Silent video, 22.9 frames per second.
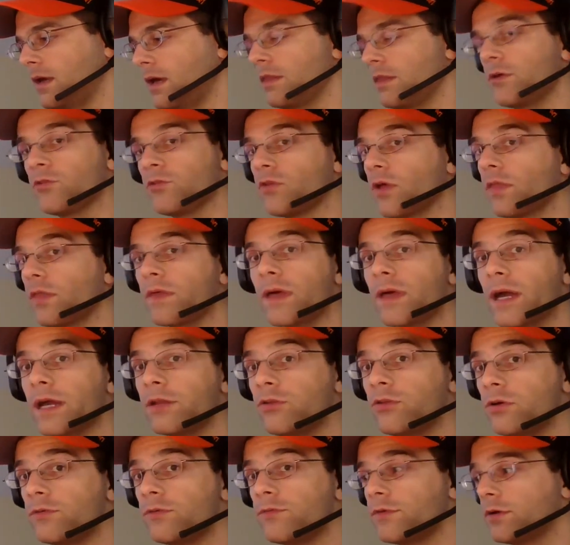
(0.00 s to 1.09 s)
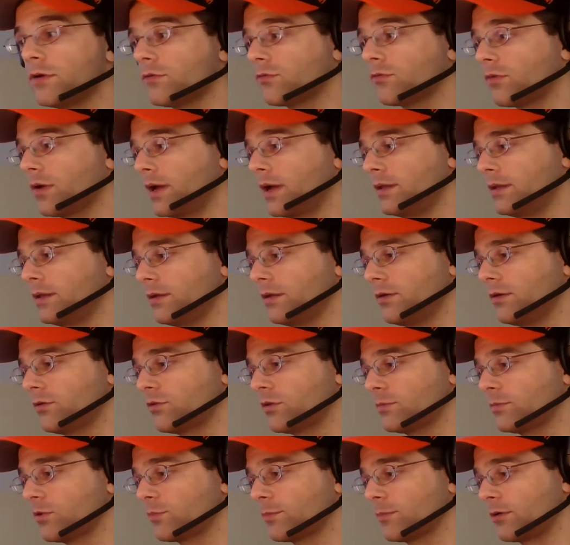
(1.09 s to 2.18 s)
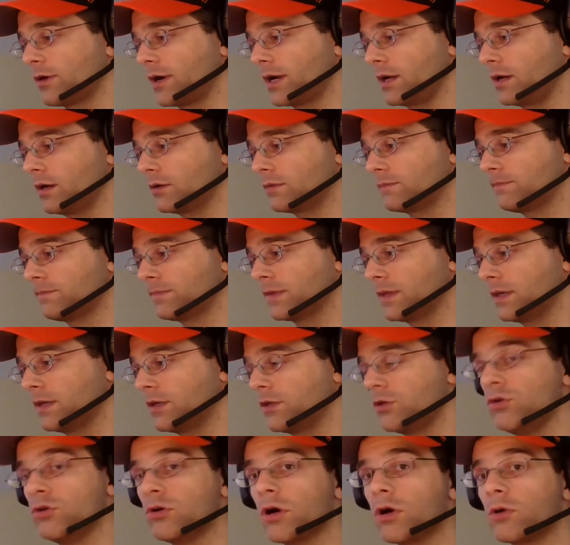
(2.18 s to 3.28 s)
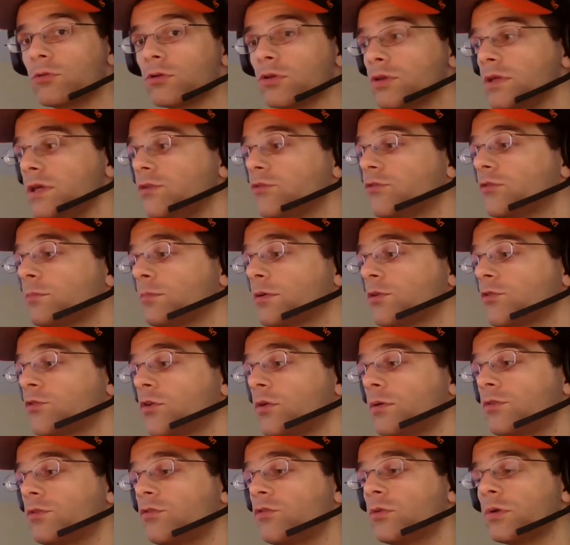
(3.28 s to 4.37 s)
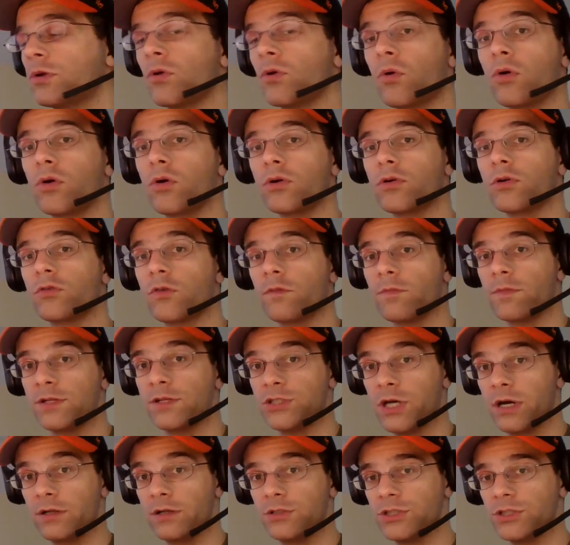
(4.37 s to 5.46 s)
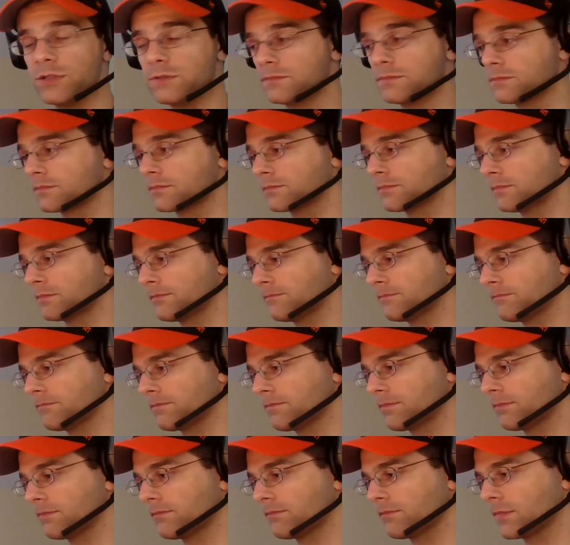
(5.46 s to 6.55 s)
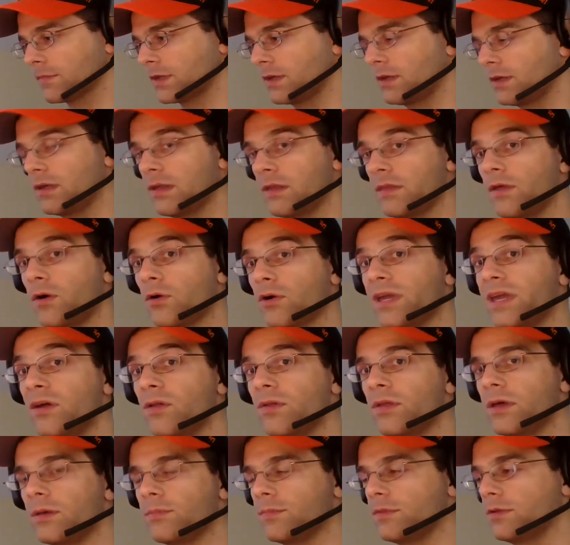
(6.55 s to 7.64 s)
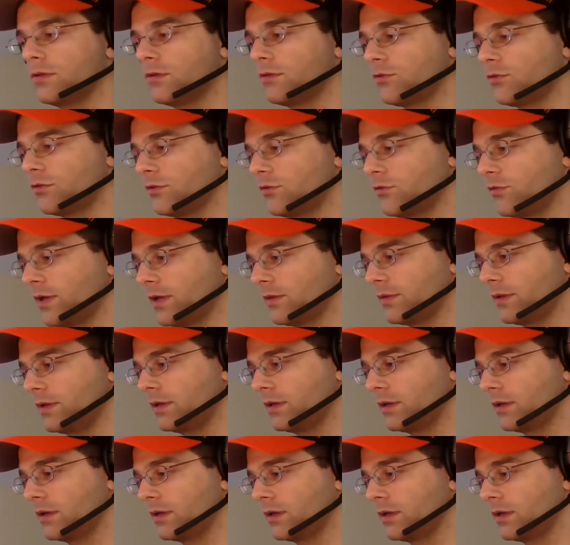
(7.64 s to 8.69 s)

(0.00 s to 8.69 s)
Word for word: There's nothing I can do for your friend, said Miss Morengo. You are released pursuant to an order from the judge. They'll kill him, said Stanley.